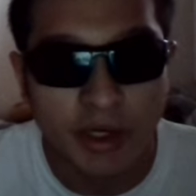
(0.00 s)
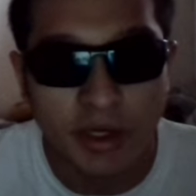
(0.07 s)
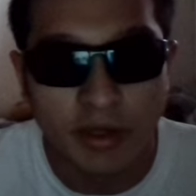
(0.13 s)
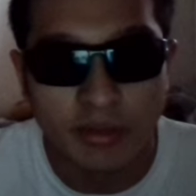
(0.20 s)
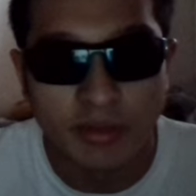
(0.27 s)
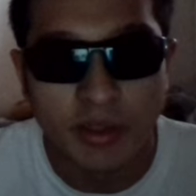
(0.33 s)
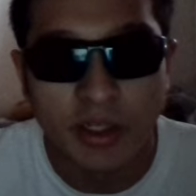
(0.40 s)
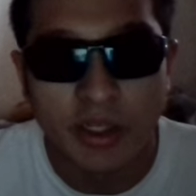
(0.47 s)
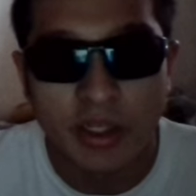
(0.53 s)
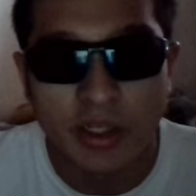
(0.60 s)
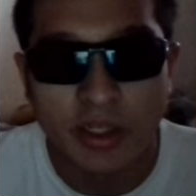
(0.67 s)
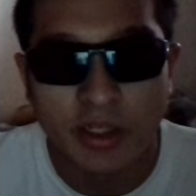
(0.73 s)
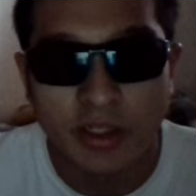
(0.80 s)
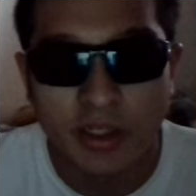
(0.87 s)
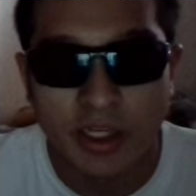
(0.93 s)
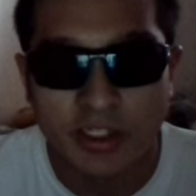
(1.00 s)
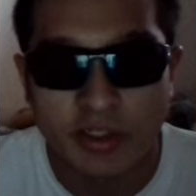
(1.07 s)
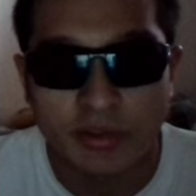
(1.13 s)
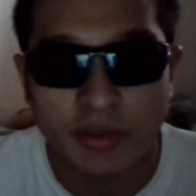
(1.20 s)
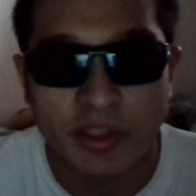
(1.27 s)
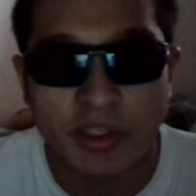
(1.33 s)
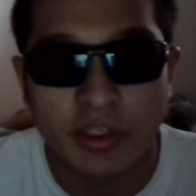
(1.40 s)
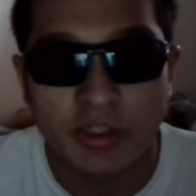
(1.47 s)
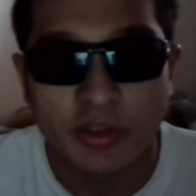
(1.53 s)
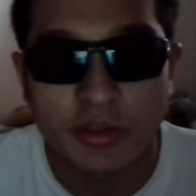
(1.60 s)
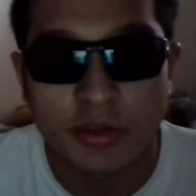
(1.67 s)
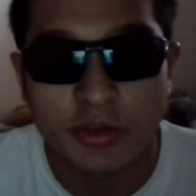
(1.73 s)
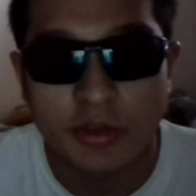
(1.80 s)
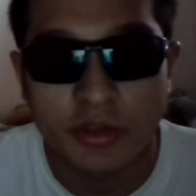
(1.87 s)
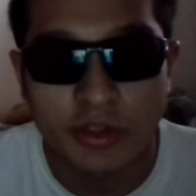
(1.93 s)
Natsumi
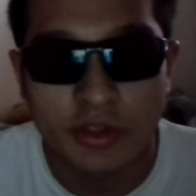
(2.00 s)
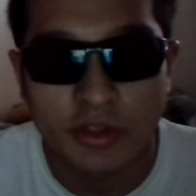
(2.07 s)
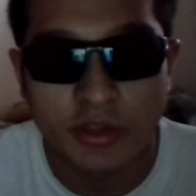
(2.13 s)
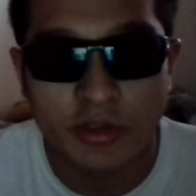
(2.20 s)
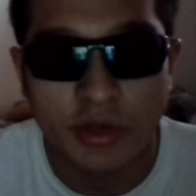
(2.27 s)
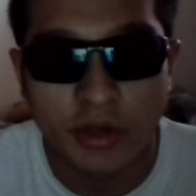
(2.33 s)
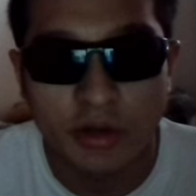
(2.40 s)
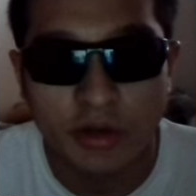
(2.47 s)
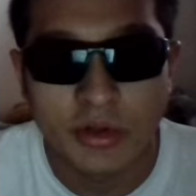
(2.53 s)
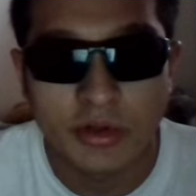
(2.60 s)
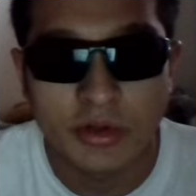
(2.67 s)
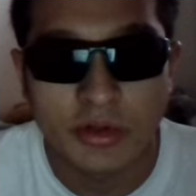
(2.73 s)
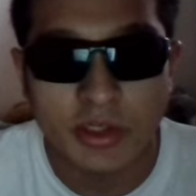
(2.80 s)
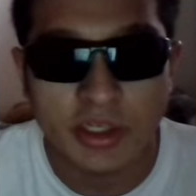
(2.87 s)
Izuho,